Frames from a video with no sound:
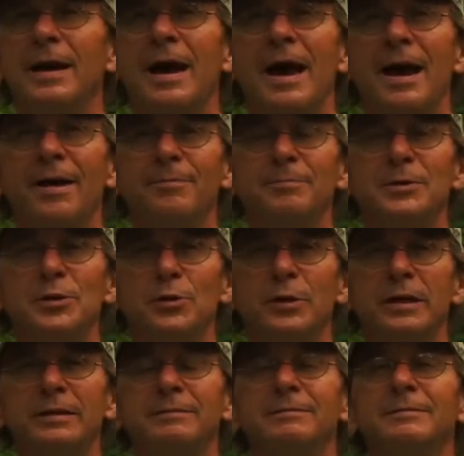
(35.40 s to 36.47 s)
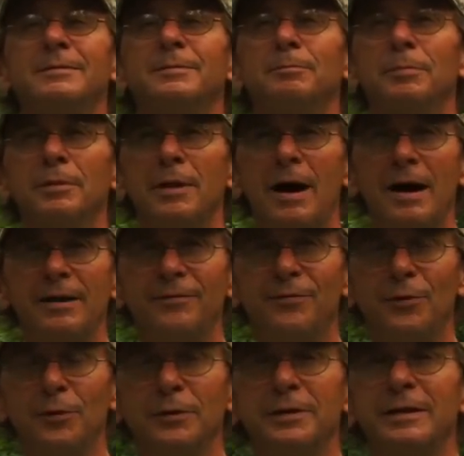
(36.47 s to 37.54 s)
Have them do it
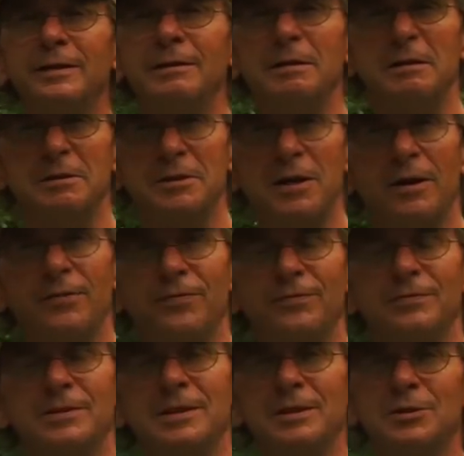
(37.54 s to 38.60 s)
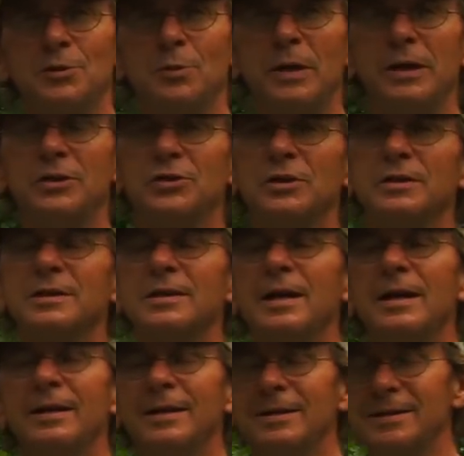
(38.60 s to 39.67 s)
blindfolded in tough situations,
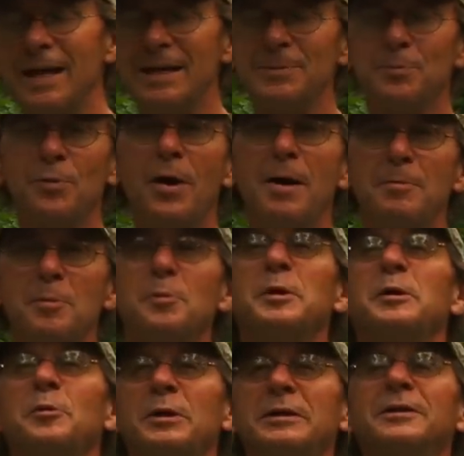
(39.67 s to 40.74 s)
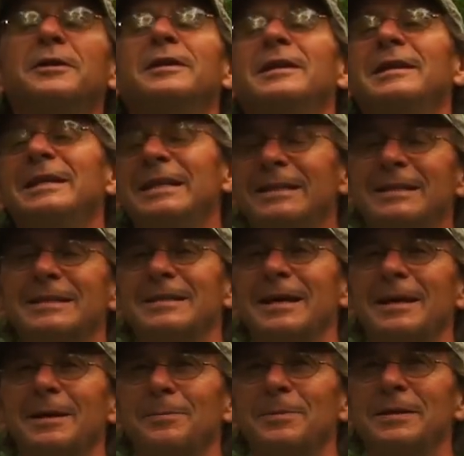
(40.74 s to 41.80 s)
because that's probably when you're going to need to
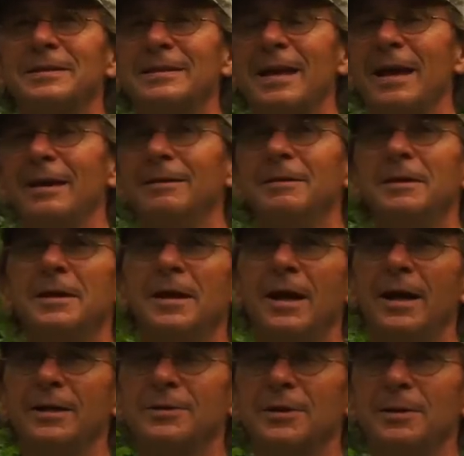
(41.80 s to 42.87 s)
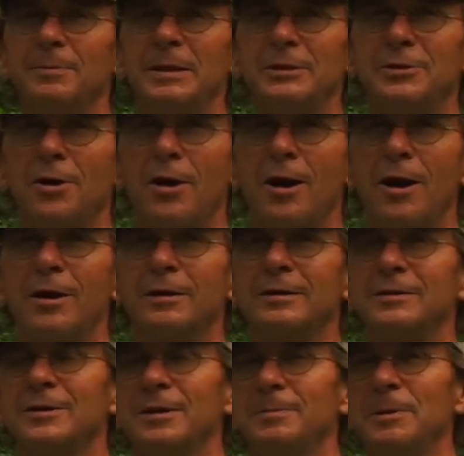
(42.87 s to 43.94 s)
set up this tent. It's going to be dark,
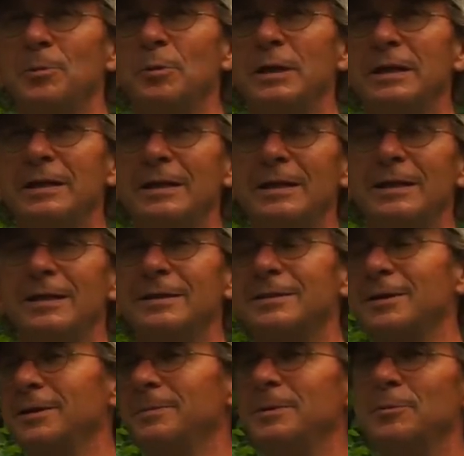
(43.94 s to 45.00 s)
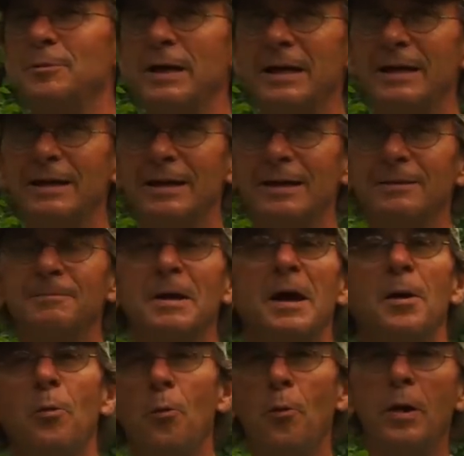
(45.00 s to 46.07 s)
it's going to be windy, it's going to be raining,
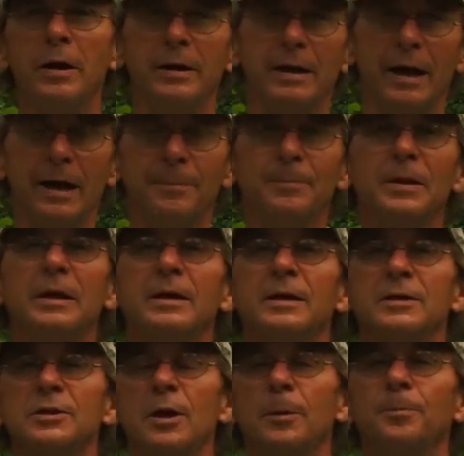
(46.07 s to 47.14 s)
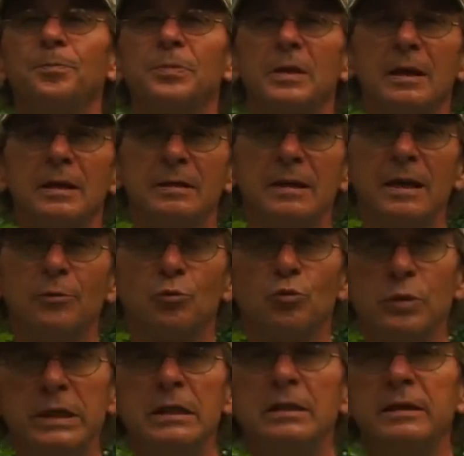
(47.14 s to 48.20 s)
whatnot. So get
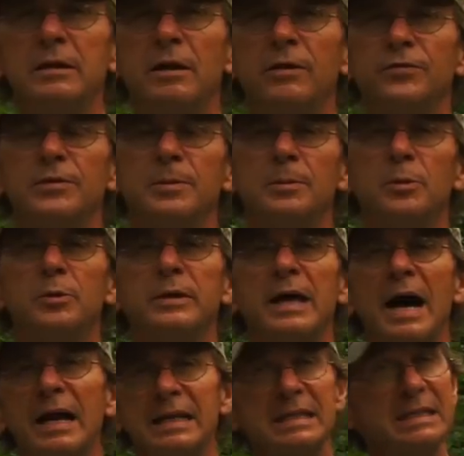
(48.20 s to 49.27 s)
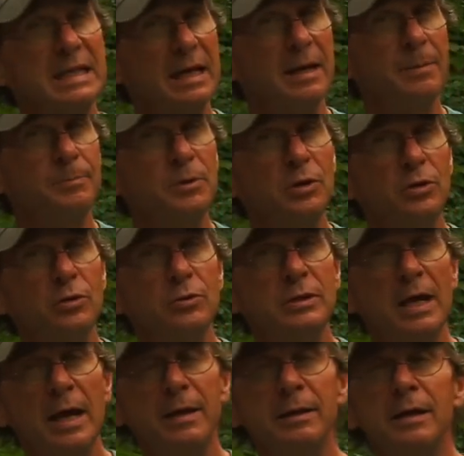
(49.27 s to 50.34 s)
really comfortable with how to set up your new
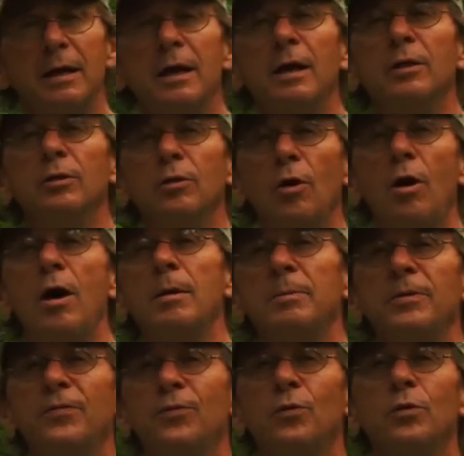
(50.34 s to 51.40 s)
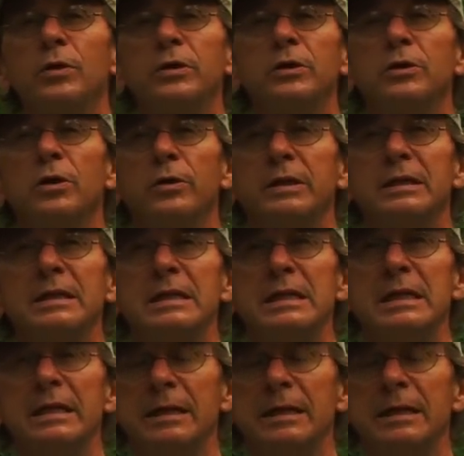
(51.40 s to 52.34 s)
tent long before you're going to need